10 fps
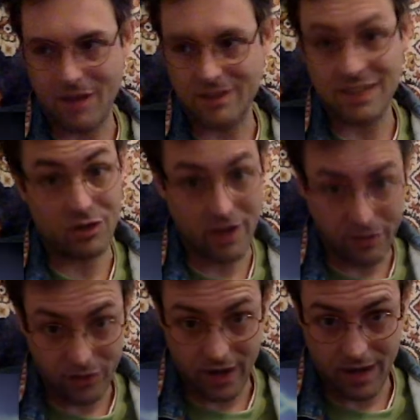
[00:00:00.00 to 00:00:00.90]

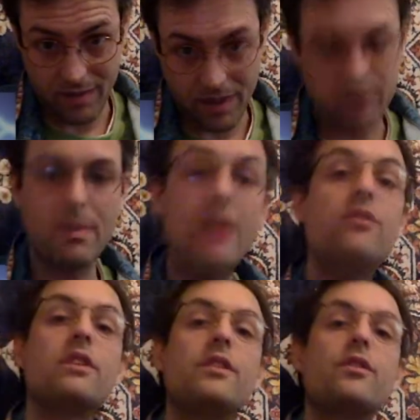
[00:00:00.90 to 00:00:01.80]
synchronicity, because
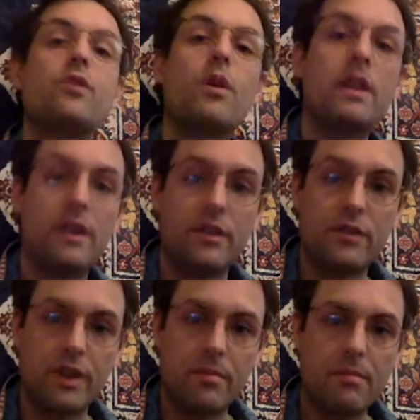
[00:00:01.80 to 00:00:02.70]
basically the story
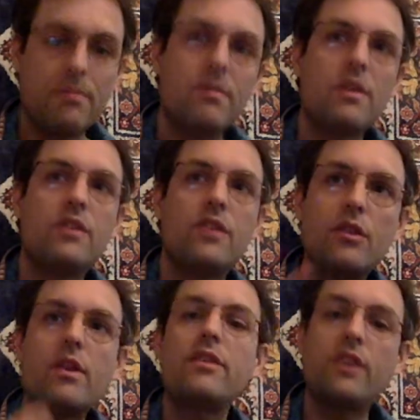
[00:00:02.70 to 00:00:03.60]
is that
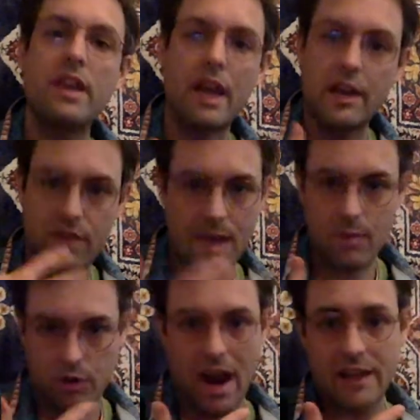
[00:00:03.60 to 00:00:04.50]
synchronicity kind of came
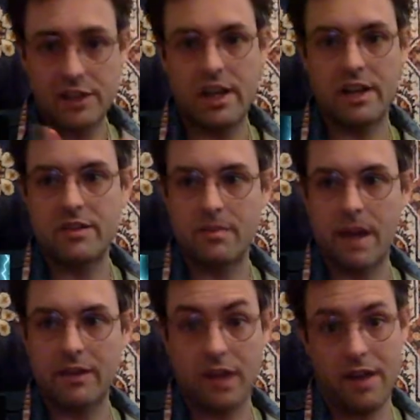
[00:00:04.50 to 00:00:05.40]
crashing into
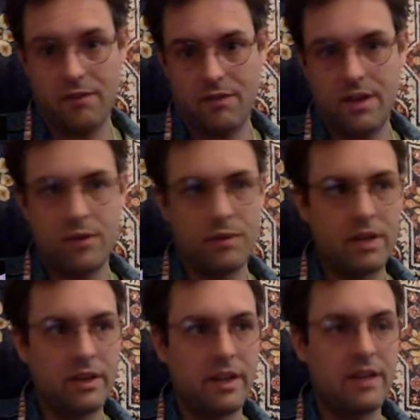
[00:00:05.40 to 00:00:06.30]
my life in a
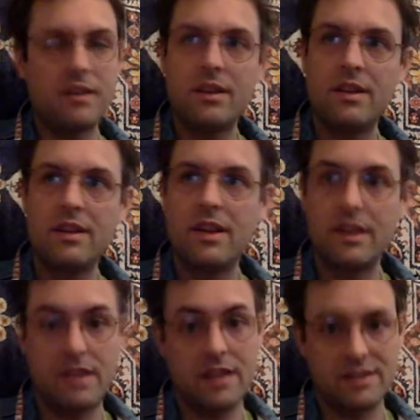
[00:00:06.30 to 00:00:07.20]
really
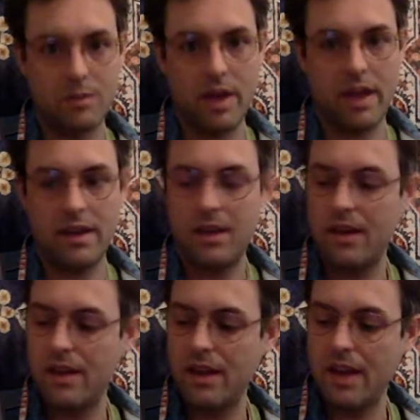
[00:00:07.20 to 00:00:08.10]
intense way.
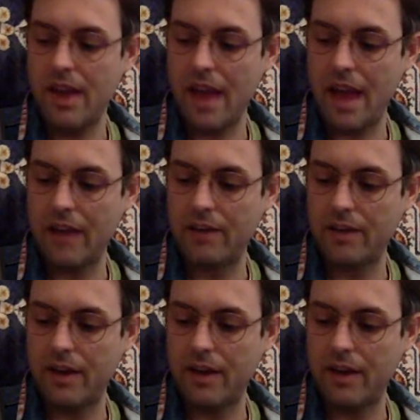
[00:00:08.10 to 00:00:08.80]
And